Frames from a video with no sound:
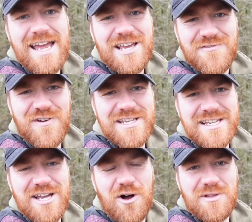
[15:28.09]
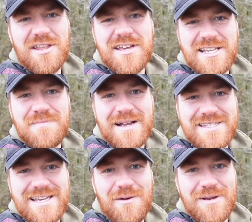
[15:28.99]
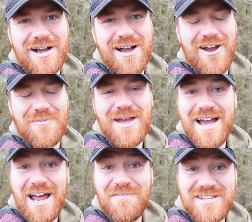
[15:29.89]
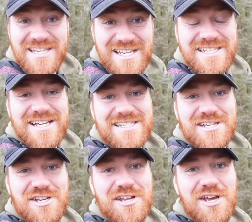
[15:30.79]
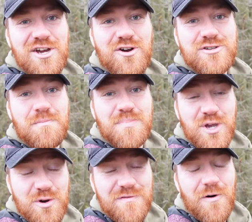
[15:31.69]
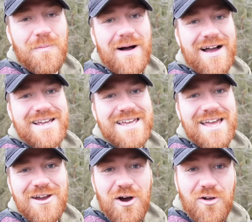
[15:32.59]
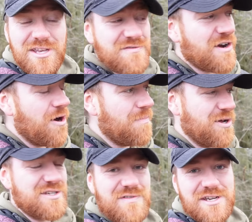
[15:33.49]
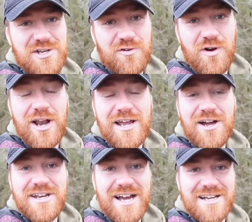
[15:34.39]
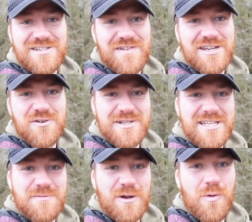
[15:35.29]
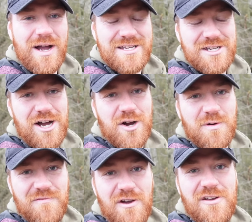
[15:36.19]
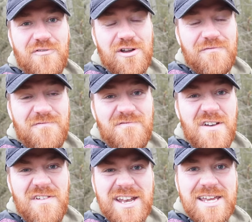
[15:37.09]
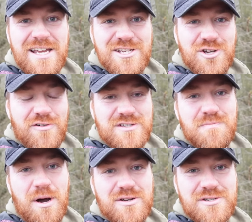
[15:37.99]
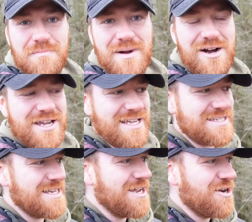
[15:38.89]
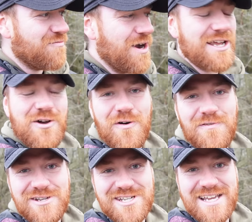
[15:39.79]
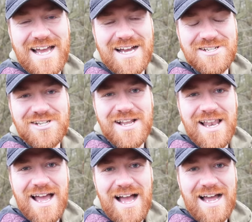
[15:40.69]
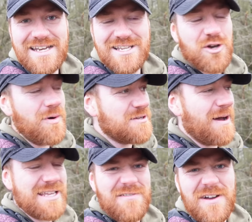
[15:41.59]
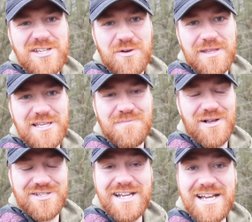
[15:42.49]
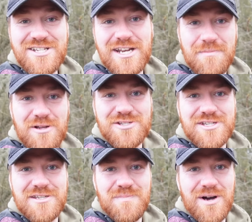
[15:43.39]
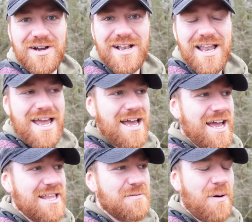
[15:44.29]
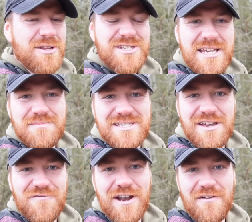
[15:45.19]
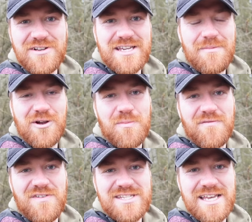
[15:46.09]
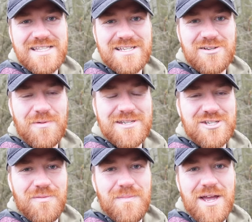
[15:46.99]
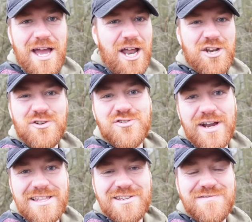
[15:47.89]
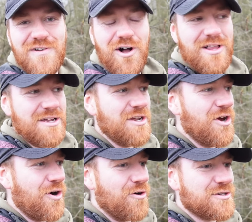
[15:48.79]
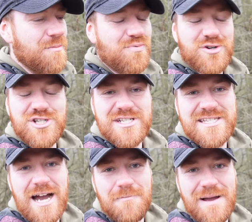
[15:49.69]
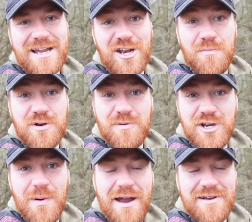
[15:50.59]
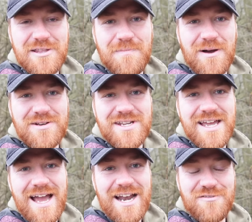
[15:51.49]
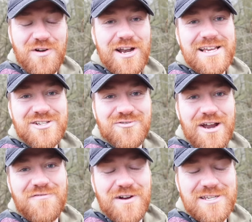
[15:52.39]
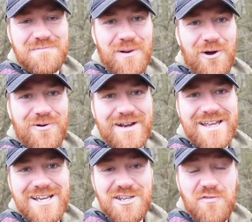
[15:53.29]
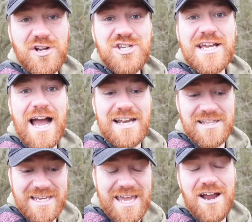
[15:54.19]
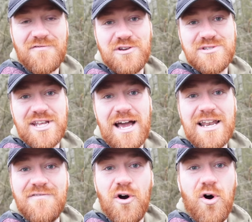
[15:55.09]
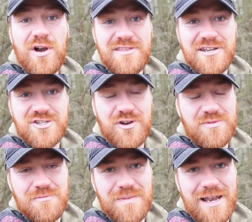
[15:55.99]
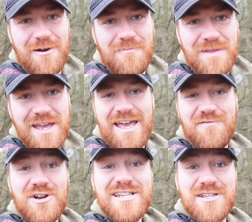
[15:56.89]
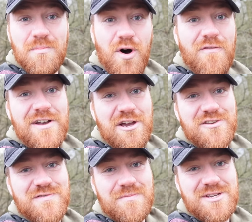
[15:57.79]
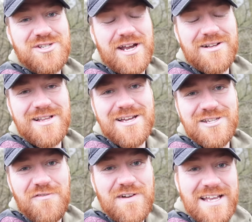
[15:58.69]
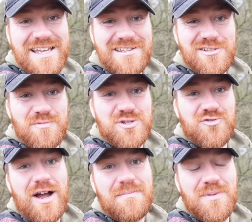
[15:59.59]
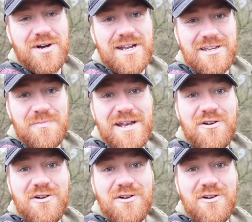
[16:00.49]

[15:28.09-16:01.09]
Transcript: It's freezing cold and I think it's about time we got home. Had a fantastic session, caught some beautiful pike. All these forgotten ponds fish are really are nice fish. Always seem to be quite dark with very, very vivid sort of spots and markings. Really cool fish to catch. And it's always about the adventure with these ponds. I didn't catch any monsters, but the pond seems different every time I come and visit. There's always some a new tree that's fallen or some brush that's died back and opened up a new area of the pond and it really is great for exploring. So if you want to check out any of the gear I've used today, I'll leave it all in the description below. If you want to see some more videos from this channel, don't forget to hit the subscribe button and you'll be